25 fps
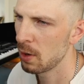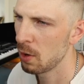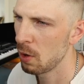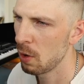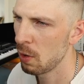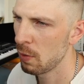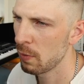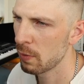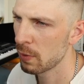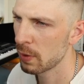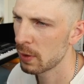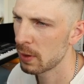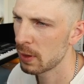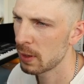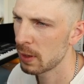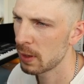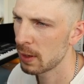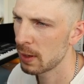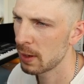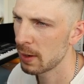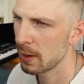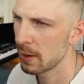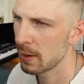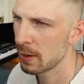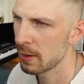Over
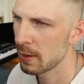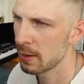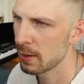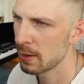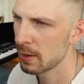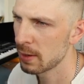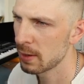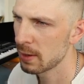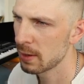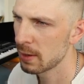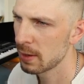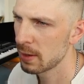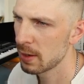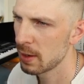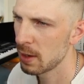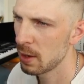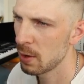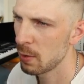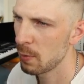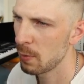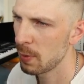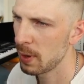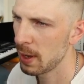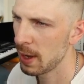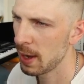here,
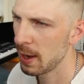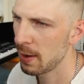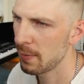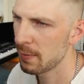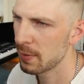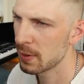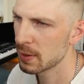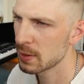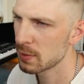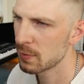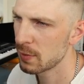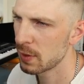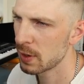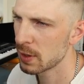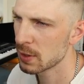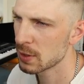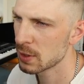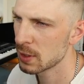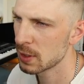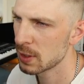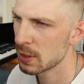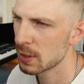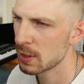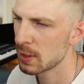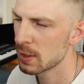we have this
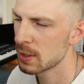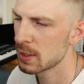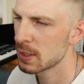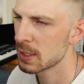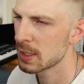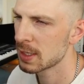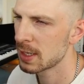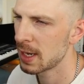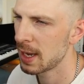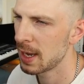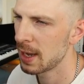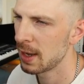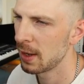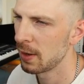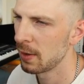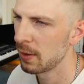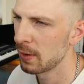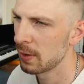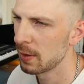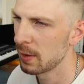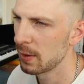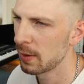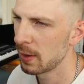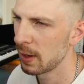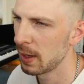function
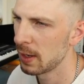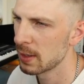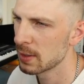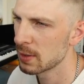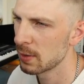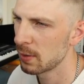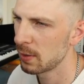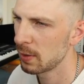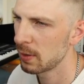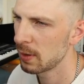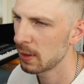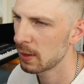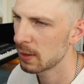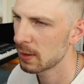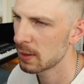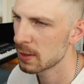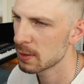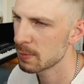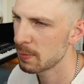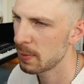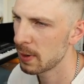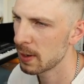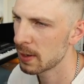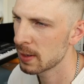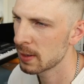scale. Okay, so click this
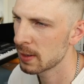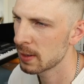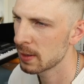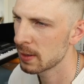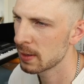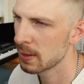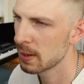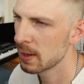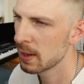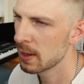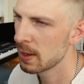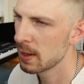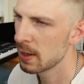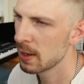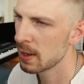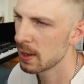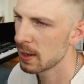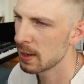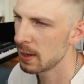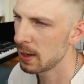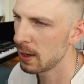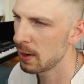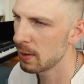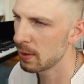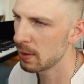button.
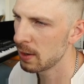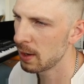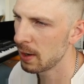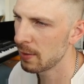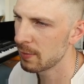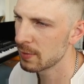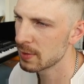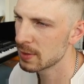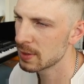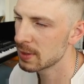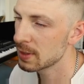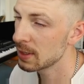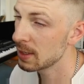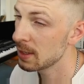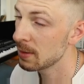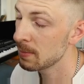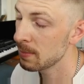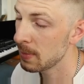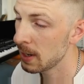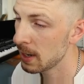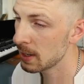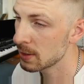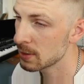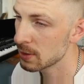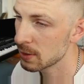Now you have C
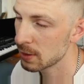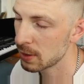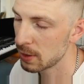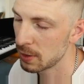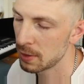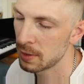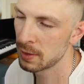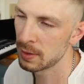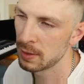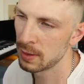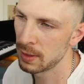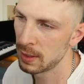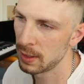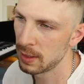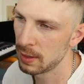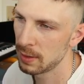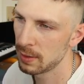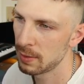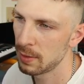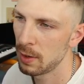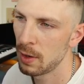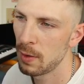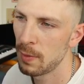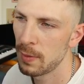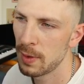major
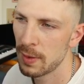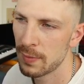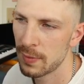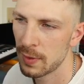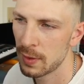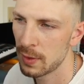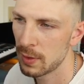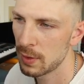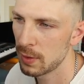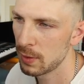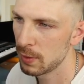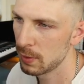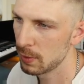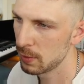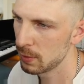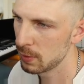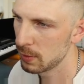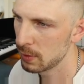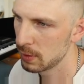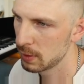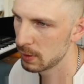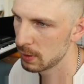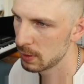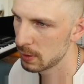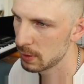currently. All we have to
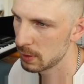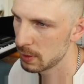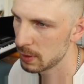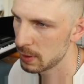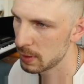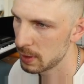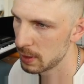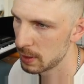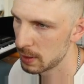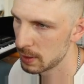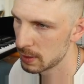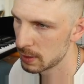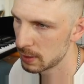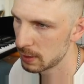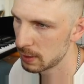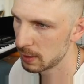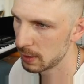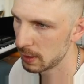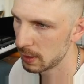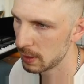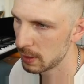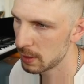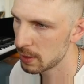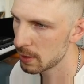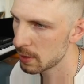do is
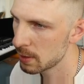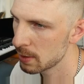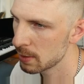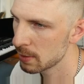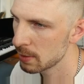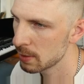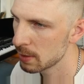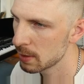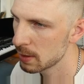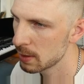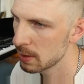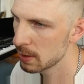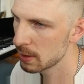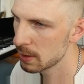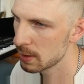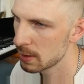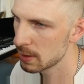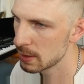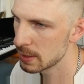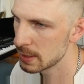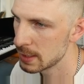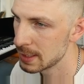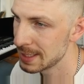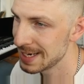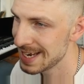click here,
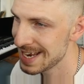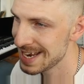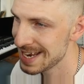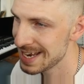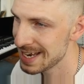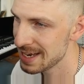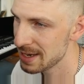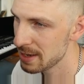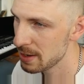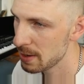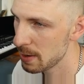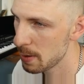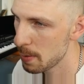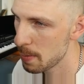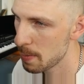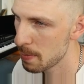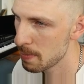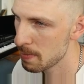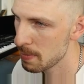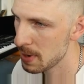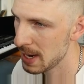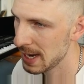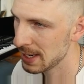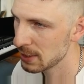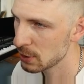D
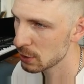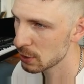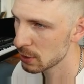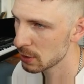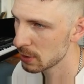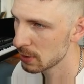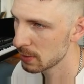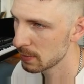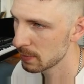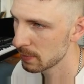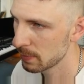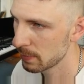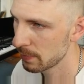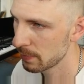major.